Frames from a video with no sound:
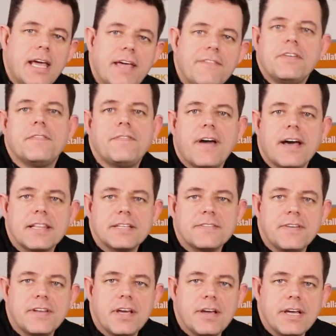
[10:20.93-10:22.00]
If you found this
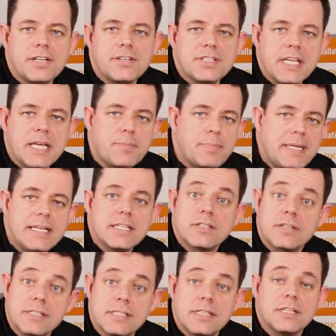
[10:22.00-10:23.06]
video interesting, please
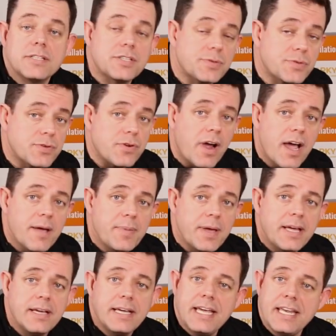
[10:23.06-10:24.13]
consider
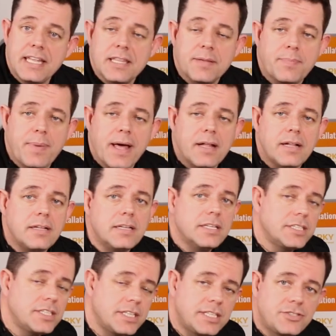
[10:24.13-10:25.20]
subscribing, hitting the bell,
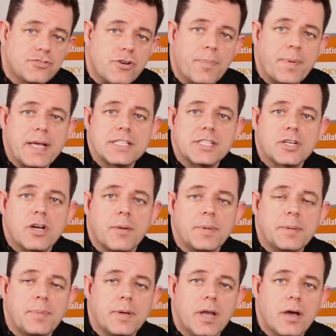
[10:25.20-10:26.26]
dropping us a
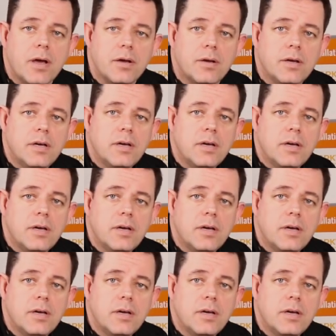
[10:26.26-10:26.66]
comment below.